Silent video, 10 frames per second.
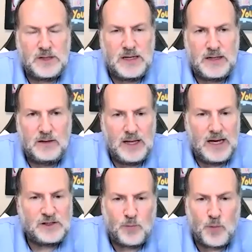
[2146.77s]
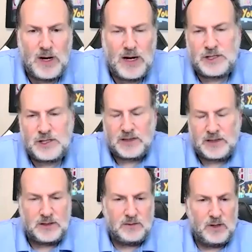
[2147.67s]
on lots of
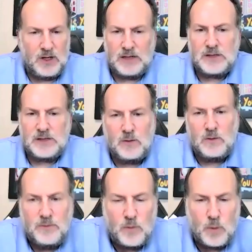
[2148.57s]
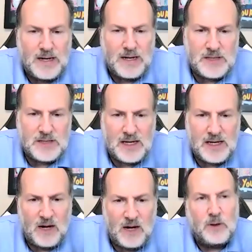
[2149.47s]
projects and also raising
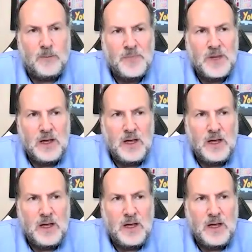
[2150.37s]
capital,